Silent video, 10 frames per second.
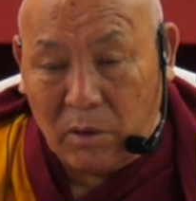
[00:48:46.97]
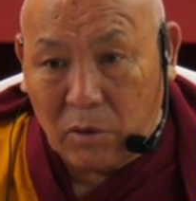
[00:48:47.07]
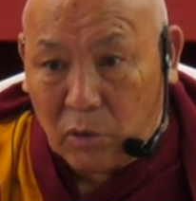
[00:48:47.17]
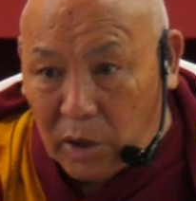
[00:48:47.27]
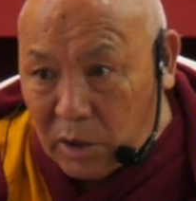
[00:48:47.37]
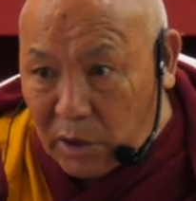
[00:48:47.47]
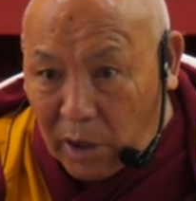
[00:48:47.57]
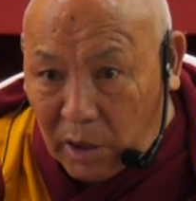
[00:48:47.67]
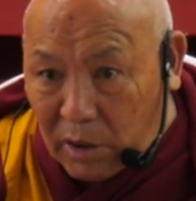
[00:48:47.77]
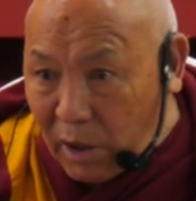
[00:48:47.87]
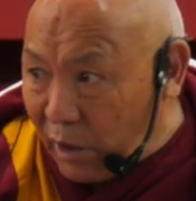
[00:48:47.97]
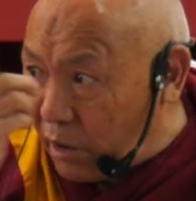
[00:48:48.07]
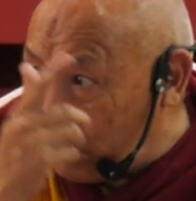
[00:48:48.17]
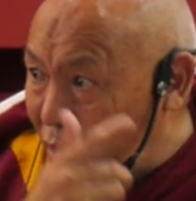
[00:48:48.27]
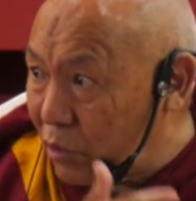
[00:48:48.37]
So
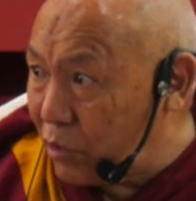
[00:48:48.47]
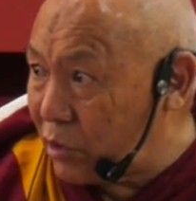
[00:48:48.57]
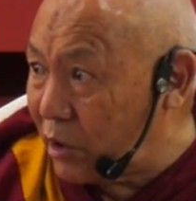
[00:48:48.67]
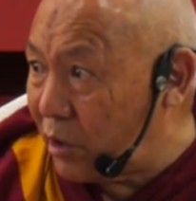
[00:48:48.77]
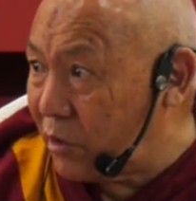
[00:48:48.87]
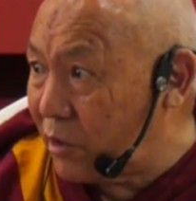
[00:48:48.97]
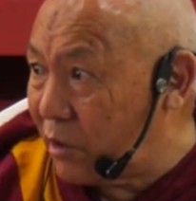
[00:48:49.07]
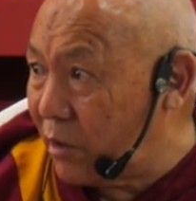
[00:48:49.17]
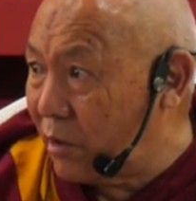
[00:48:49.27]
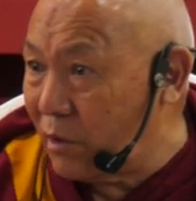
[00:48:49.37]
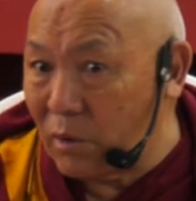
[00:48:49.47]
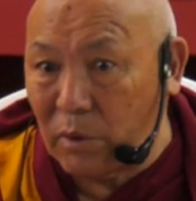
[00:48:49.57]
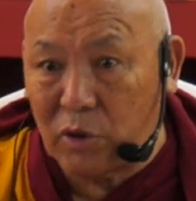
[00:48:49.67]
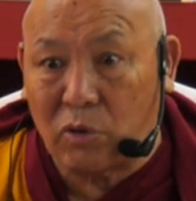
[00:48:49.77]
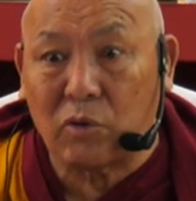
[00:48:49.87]
indirectly, you use the reason
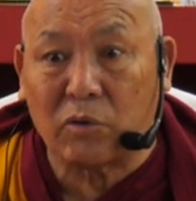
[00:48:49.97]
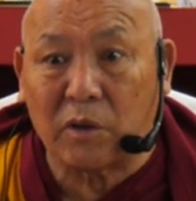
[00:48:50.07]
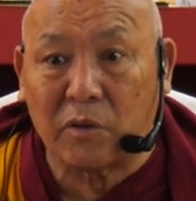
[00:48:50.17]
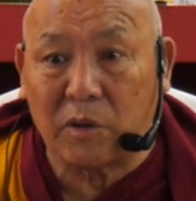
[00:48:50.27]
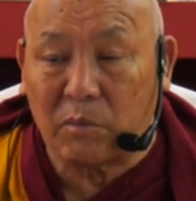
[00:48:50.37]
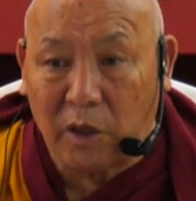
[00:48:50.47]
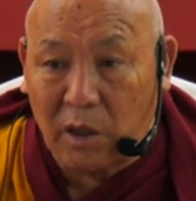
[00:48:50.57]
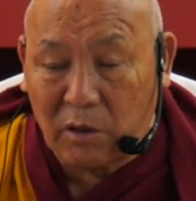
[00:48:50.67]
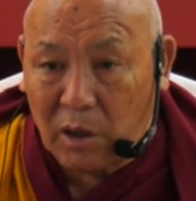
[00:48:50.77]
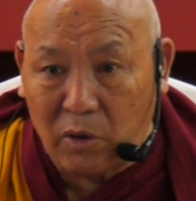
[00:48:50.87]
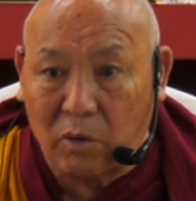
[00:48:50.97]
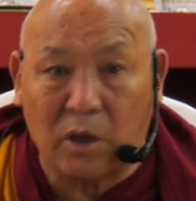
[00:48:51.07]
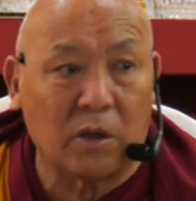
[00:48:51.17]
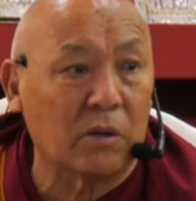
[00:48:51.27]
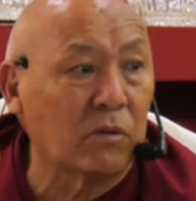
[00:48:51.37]
why you should trust them. Directly, you
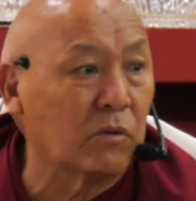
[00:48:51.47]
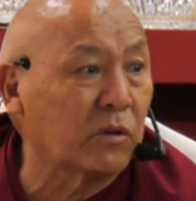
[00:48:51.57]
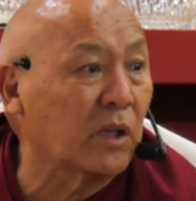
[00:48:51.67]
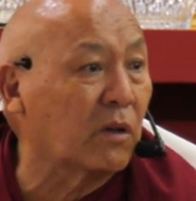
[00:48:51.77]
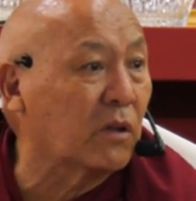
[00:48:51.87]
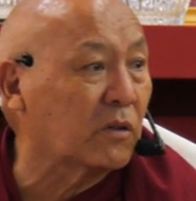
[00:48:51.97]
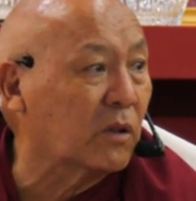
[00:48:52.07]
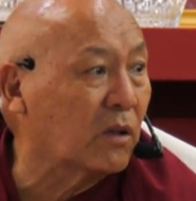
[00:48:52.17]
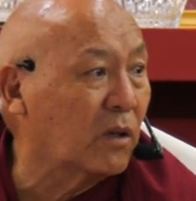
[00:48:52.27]
can't use that reason.